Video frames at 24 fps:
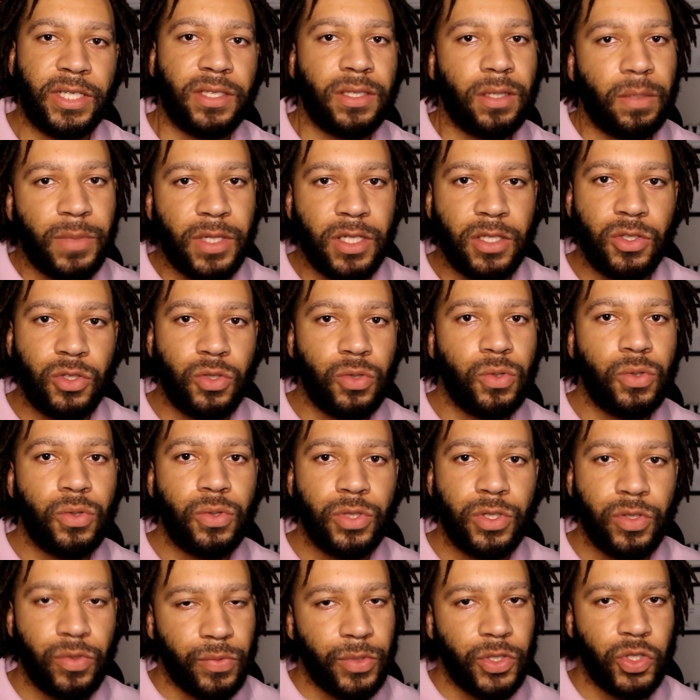some of the
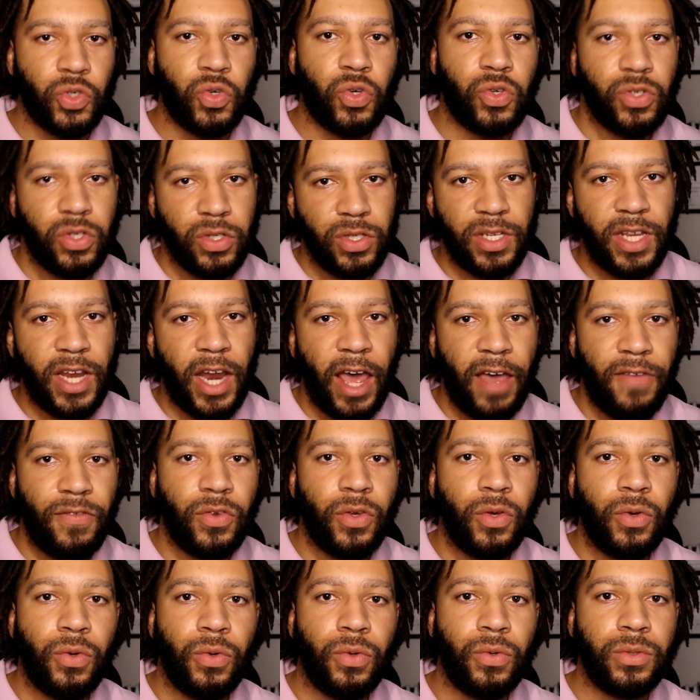tools and resources that I've
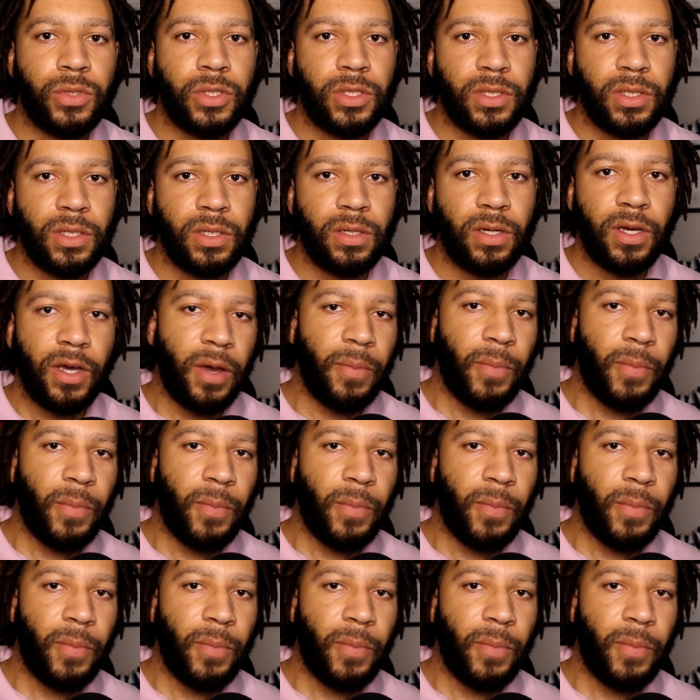used to